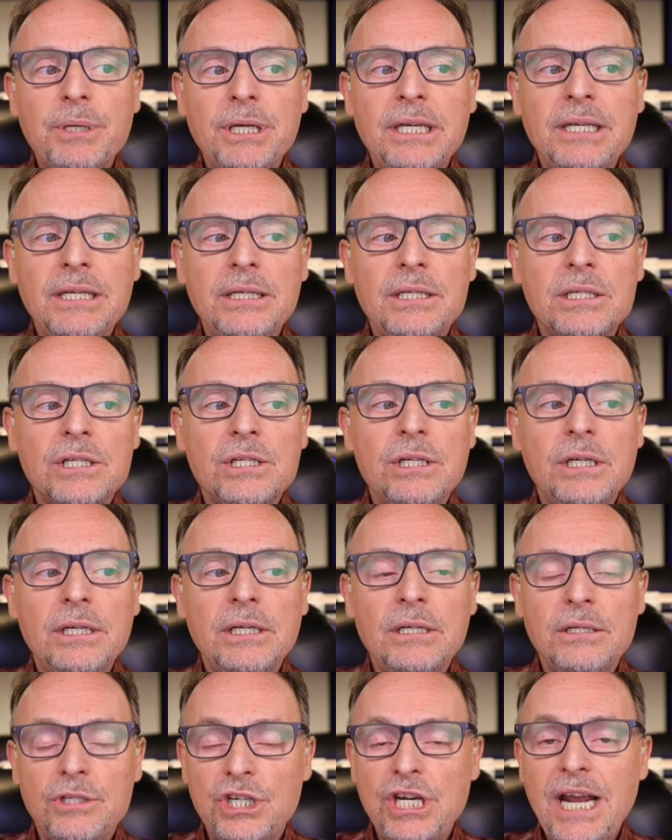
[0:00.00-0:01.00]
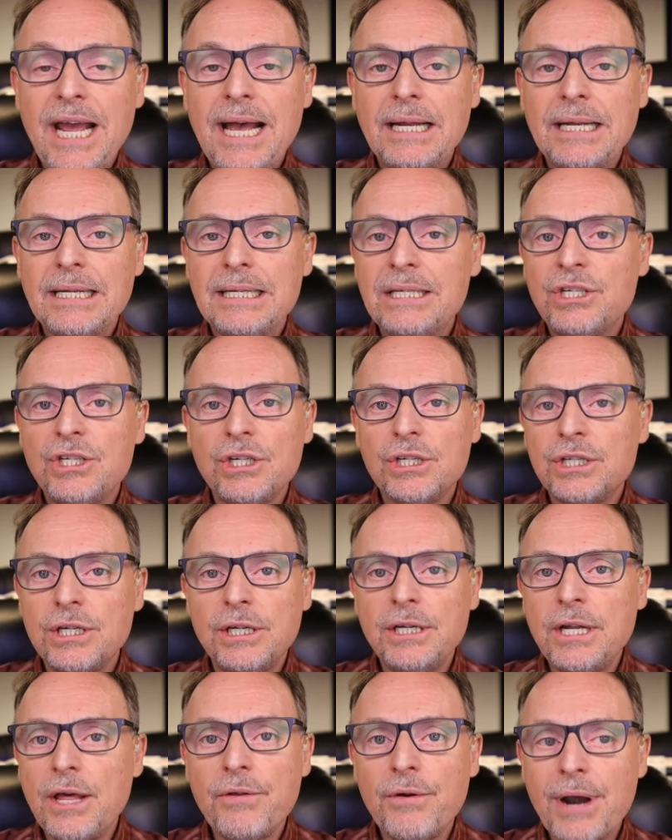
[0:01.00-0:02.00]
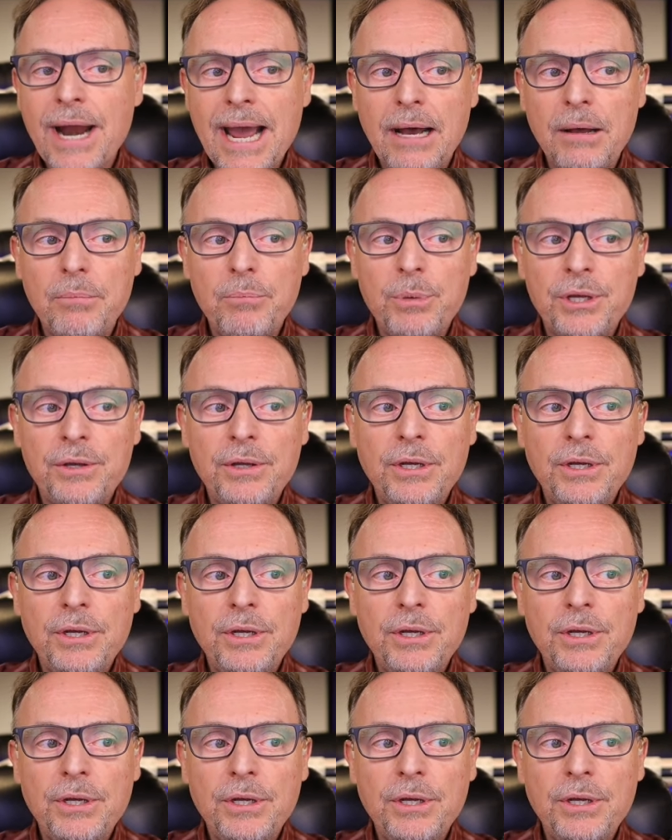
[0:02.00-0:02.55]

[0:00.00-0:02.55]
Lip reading: is just another app